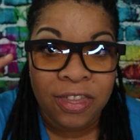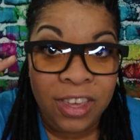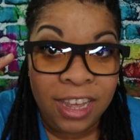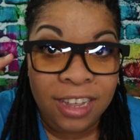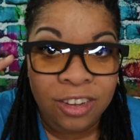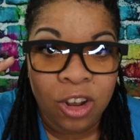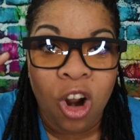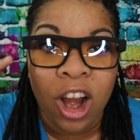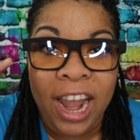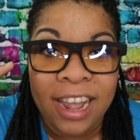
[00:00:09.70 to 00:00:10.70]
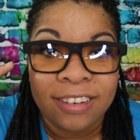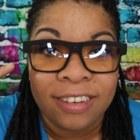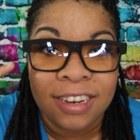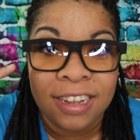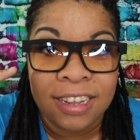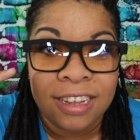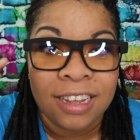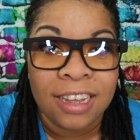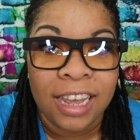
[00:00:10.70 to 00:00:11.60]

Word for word: These are HD